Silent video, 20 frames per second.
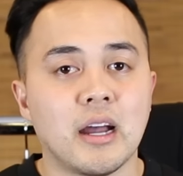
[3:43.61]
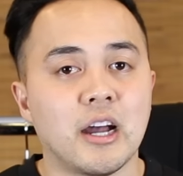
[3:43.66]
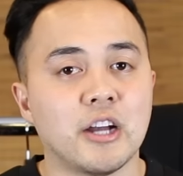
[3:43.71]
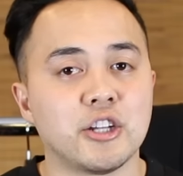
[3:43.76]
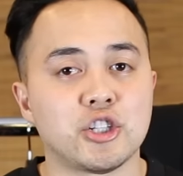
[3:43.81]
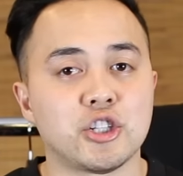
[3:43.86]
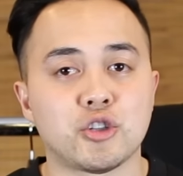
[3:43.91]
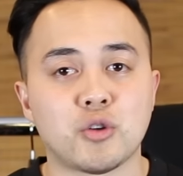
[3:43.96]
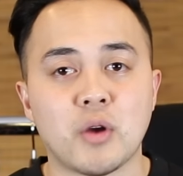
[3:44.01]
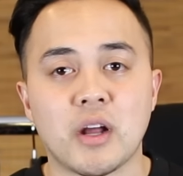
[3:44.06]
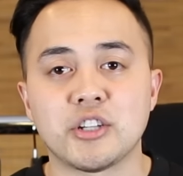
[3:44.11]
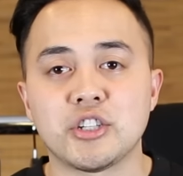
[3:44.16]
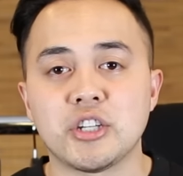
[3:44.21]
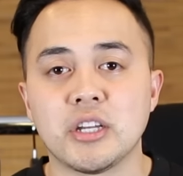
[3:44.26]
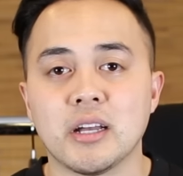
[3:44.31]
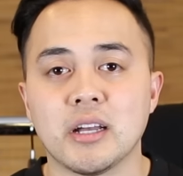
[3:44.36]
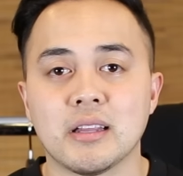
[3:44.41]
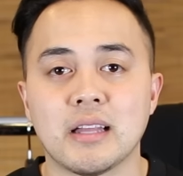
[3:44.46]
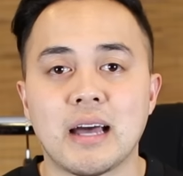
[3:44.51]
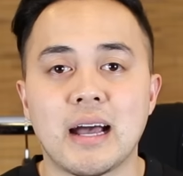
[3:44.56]
A stretchy
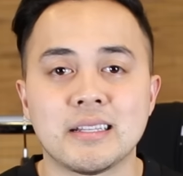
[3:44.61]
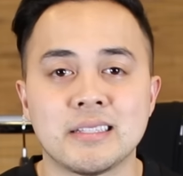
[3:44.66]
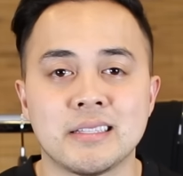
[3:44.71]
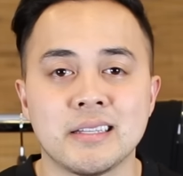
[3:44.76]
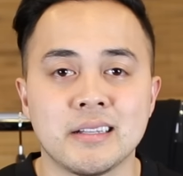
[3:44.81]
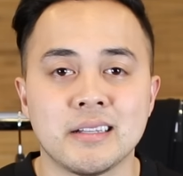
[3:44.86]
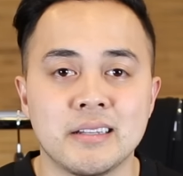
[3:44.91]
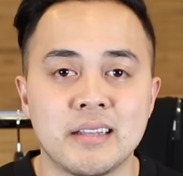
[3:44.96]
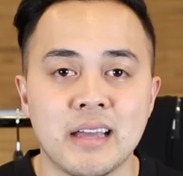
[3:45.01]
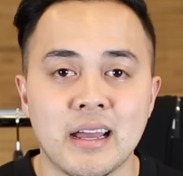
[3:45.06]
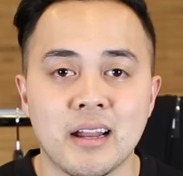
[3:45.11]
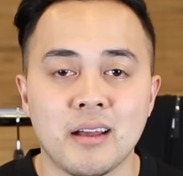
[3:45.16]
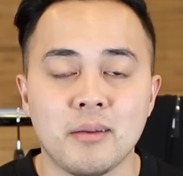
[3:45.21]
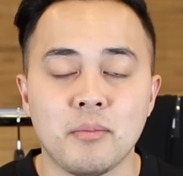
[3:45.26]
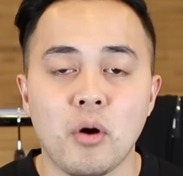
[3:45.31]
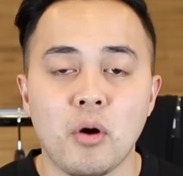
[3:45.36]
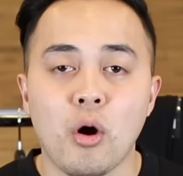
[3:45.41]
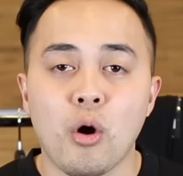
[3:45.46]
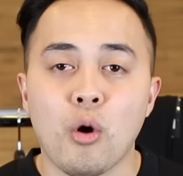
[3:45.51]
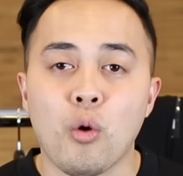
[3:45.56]
elastic
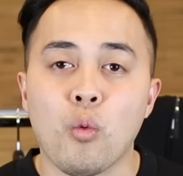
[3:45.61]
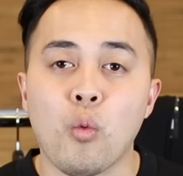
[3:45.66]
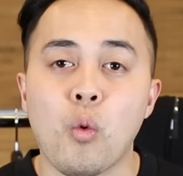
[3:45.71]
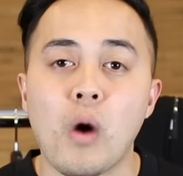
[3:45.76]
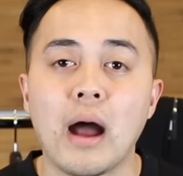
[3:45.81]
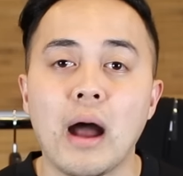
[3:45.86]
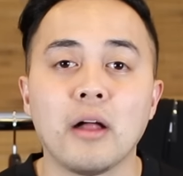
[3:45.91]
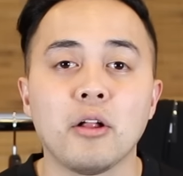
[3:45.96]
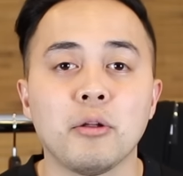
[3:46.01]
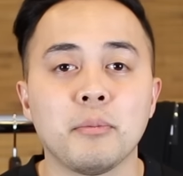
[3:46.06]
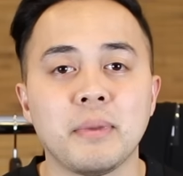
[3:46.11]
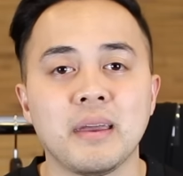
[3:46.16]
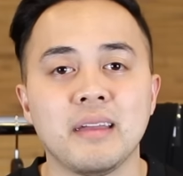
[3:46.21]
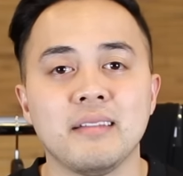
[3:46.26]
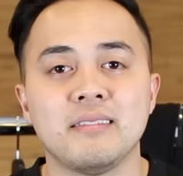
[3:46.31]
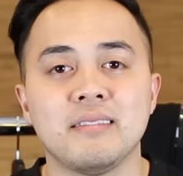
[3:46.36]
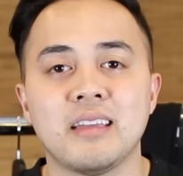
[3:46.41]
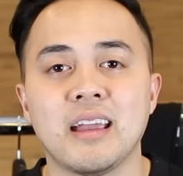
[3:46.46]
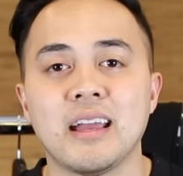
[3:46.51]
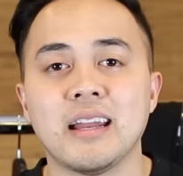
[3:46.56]
denim while
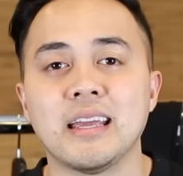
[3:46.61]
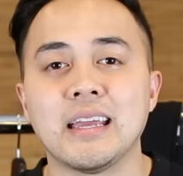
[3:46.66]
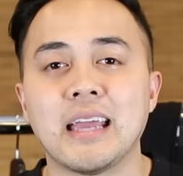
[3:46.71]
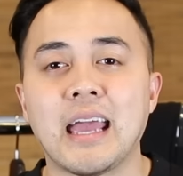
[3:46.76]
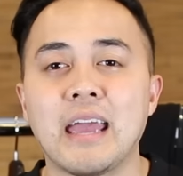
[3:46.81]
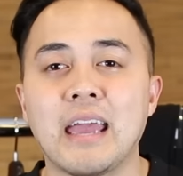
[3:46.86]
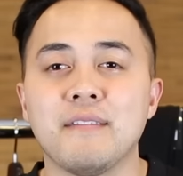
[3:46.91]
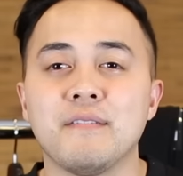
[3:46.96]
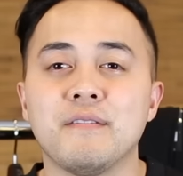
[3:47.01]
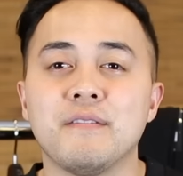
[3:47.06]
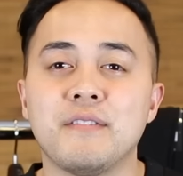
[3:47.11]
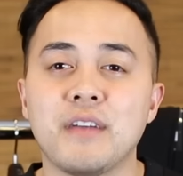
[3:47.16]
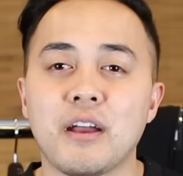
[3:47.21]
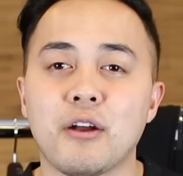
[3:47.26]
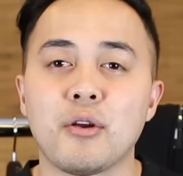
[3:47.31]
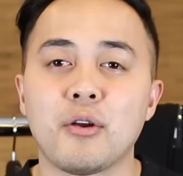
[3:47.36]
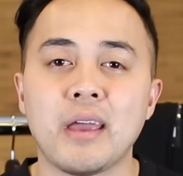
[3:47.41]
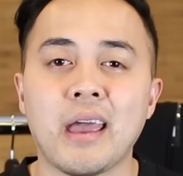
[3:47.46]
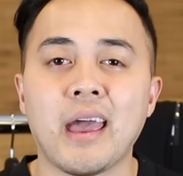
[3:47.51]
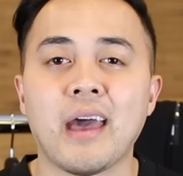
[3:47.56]
maintaining a
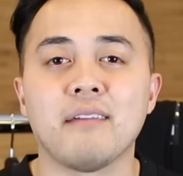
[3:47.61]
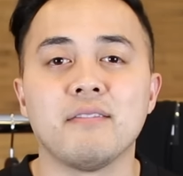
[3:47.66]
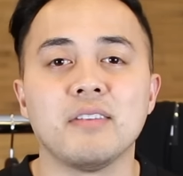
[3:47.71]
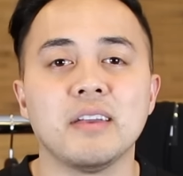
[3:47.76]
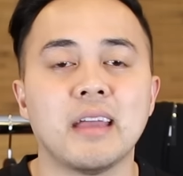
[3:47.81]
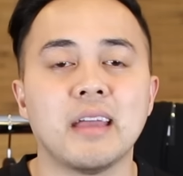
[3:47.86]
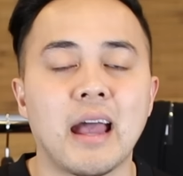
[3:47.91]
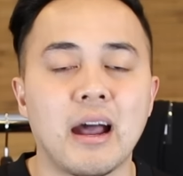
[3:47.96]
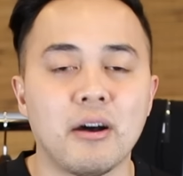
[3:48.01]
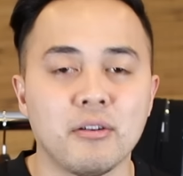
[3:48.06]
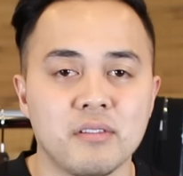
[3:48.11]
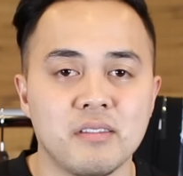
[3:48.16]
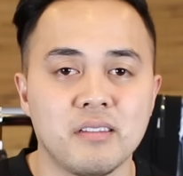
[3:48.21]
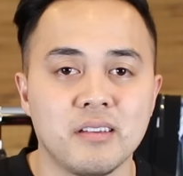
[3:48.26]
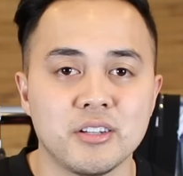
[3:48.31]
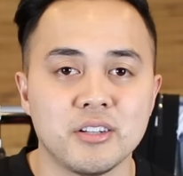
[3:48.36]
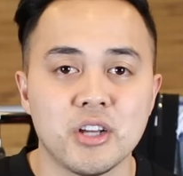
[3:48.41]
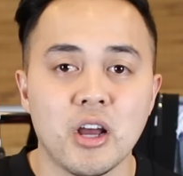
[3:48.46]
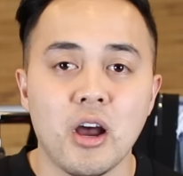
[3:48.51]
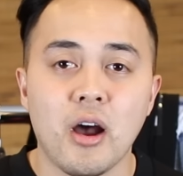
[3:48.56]
very heavy
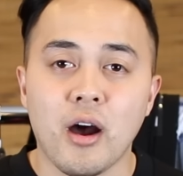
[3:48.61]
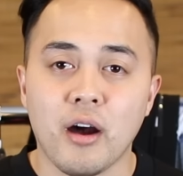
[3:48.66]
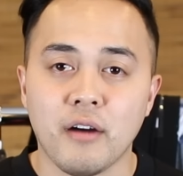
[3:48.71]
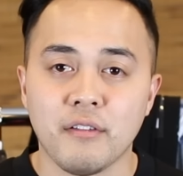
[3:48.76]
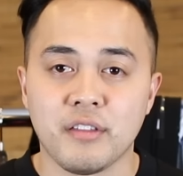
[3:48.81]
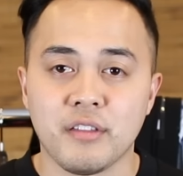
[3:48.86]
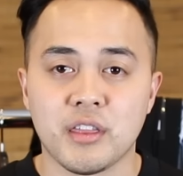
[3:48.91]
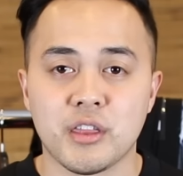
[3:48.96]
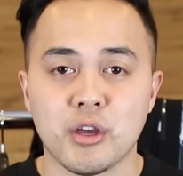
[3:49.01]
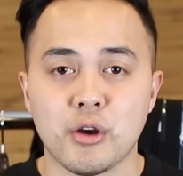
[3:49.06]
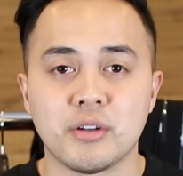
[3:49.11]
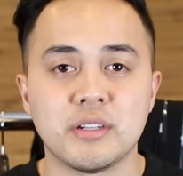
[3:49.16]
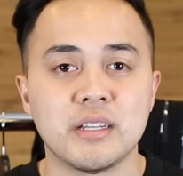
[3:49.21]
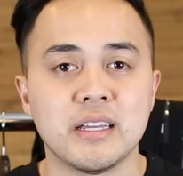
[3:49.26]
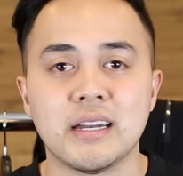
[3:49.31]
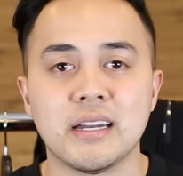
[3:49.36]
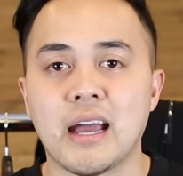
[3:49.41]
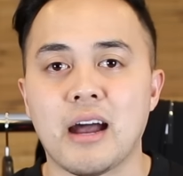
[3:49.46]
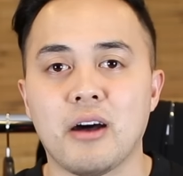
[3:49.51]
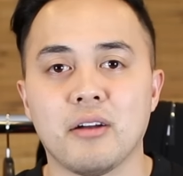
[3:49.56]
ounceage of
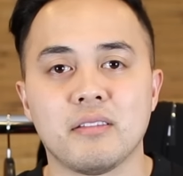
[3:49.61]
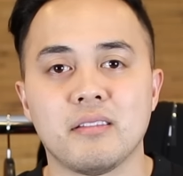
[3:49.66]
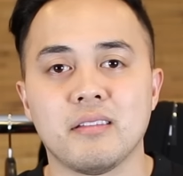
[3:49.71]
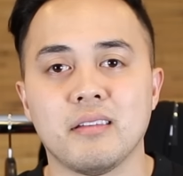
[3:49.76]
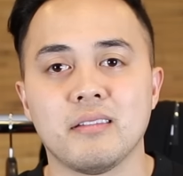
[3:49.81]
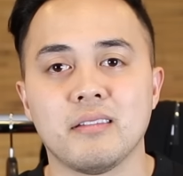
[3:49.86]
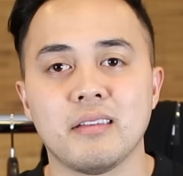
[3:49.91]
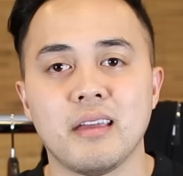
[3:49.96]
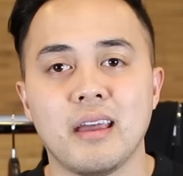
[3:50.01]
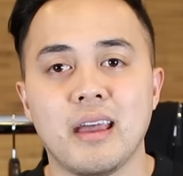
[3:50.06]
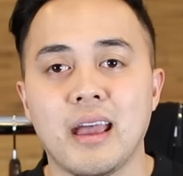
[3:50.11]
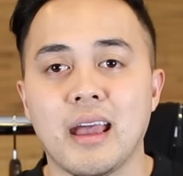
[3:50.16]
13 ounces.